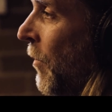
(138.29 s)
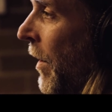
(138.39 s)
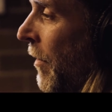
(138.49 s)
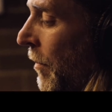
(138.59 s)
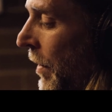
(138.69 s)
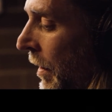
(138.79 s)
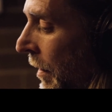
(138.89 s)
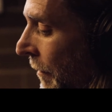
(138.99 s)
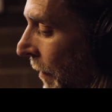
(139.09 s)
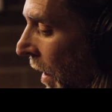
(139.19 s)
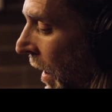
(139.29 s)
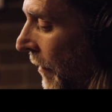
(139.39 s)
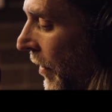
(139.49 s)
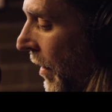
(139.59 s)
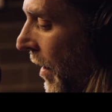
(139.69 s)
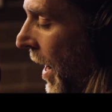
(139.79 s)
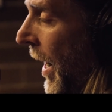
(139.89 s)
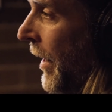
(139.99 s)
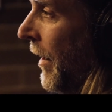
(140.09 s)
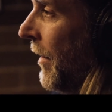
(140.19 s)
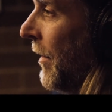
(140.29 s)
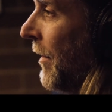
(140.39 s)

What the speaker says: whether it be I love it, I hate it,